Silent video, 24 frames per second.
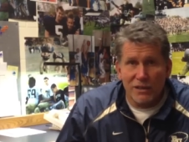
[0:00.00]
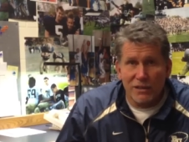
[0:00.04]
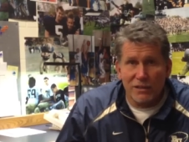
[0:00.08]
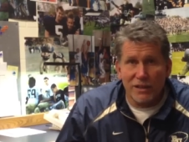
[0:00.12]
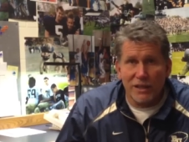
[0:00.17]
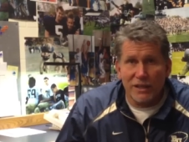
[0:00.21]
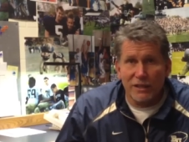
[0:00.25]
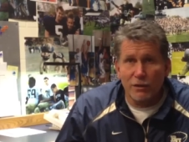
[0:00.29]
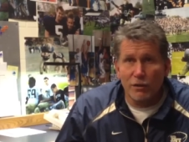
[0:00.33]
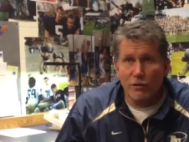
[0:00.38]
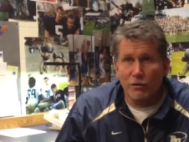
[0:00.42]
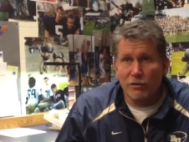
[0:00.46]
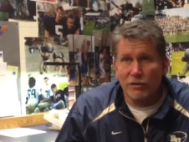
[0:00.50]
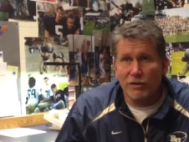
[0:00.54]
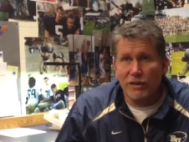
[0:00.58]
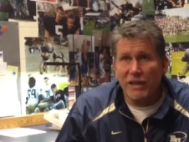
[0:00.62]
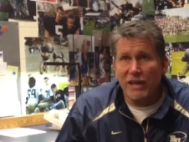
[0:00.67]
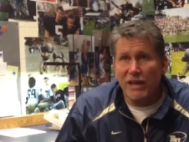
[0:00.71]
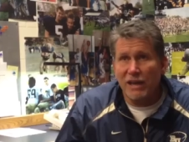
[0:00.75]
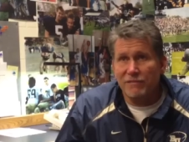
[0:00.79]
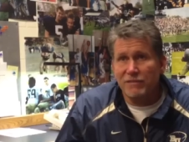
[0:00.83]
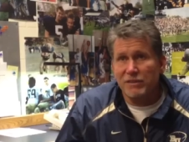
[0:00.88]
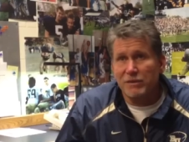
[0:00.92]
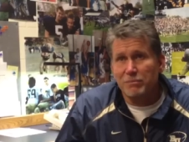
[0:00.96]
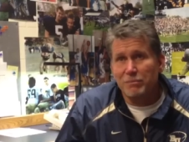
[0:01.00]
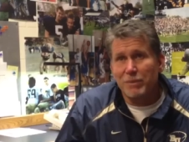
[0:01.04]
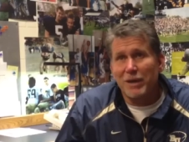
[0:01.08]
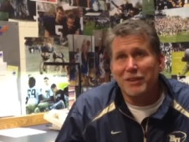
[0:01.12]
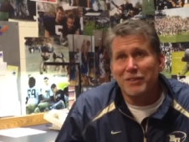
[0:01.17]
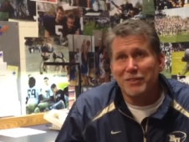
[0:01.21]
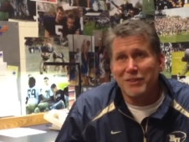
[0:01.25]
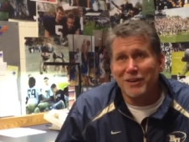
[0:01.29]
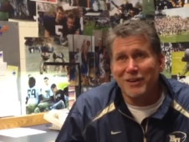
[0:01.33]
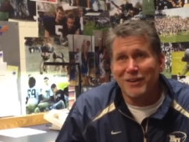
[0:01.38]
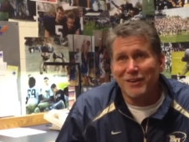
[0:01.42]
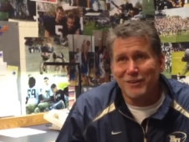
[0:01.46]
they don't they haven't
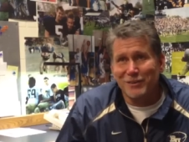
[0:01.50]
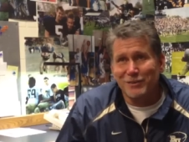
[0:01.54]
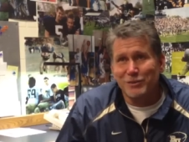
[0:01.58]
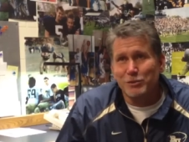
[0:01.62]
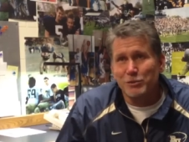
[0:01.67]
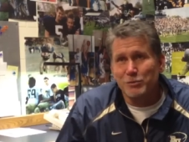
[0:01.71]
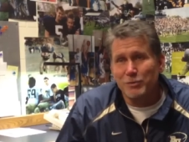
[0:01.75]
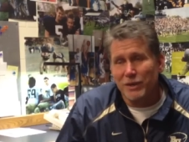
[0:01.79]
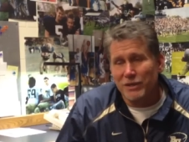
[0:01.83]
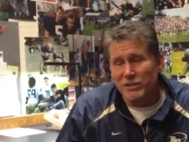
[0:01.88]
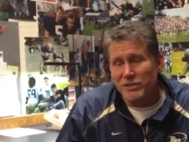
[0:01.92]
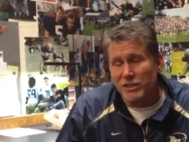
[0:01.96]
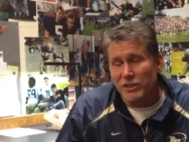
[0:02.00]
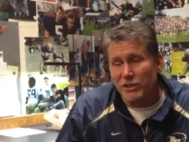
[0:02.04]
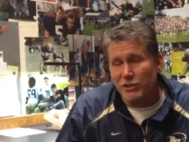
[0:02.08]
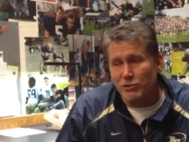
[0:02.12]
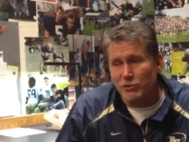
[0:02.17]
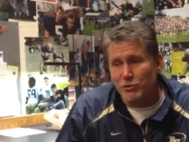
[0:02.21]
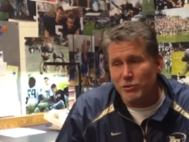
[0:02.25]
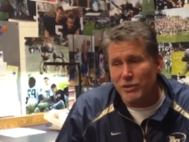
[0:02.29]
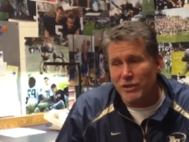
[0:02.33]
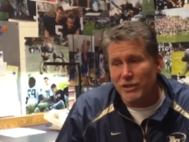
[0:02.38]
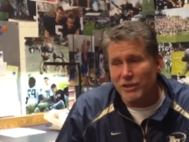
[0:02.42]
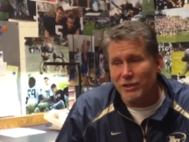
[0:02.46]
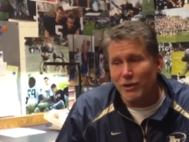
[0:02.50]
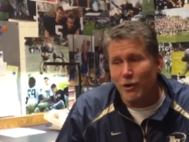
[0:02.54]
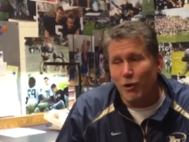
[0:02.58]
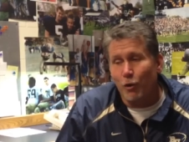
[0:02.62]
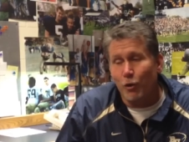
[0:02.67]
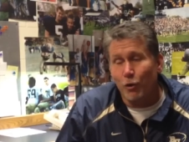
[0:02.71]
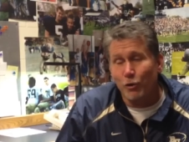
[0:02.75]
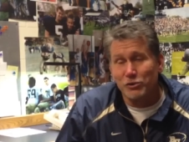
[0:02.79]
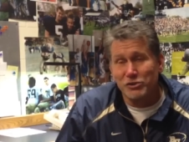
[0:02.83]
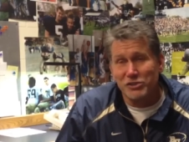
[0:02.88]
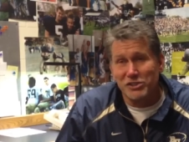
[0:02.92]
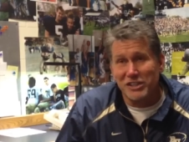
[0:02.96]
been there too much, and and
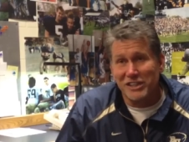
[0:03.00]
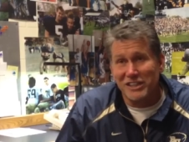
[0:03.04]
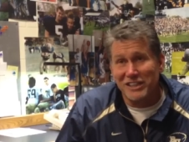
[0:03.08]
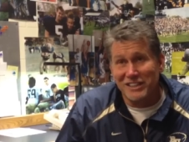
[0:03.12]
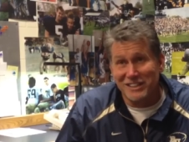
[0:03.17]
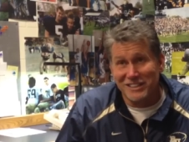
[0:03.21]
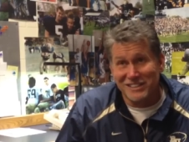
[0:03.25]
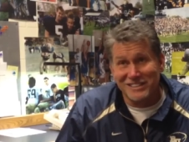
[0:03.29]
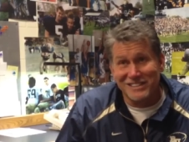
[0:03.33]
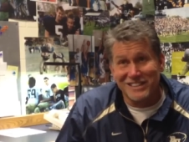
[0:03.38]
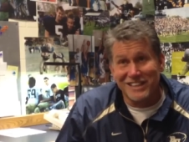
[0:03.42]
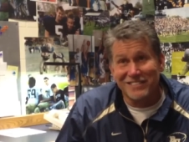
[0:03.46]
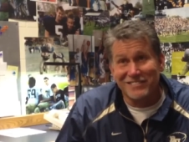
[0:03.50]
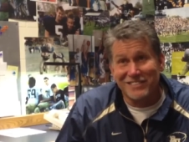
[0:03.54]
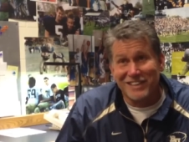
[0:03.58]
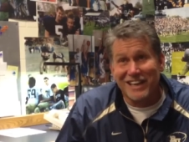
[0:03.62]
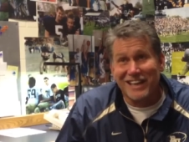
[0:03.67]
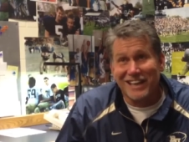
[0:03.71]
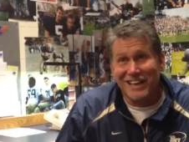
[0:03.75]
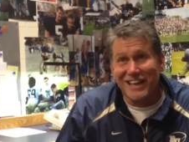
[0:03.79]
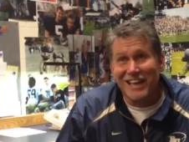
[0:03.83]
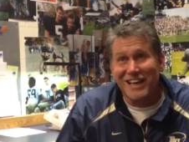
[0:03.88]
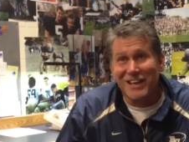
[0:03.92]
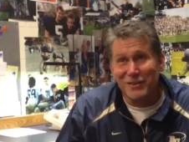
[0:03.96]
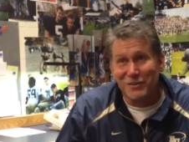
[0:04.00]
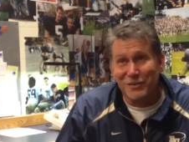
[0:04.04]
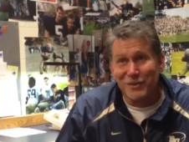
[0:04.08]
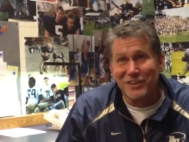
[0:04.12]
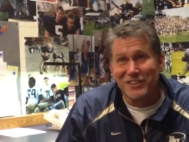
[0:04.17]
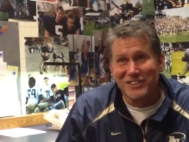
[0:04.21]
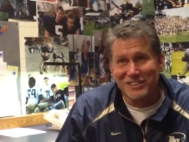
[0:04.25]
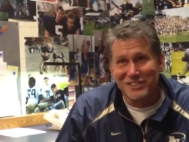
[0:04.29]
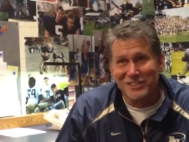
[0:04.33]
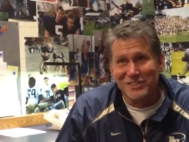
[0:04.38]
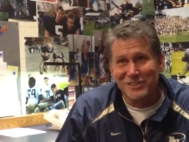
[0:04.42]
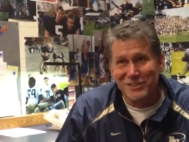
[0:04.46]
Holstein is they've got a lot of
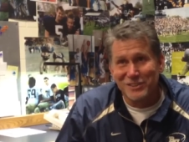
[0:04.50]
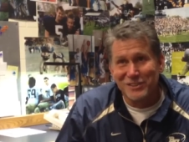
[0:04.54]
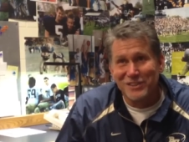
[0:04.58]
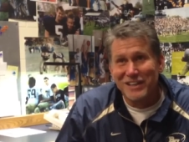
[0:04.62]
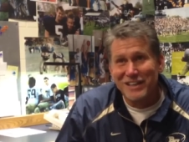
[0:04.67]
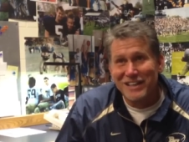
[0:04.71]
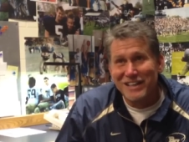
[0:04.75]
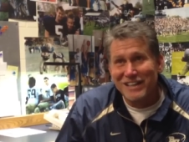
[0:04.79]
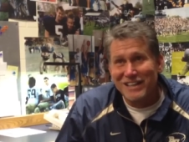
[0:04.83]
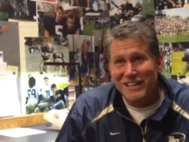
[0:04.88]
work to do,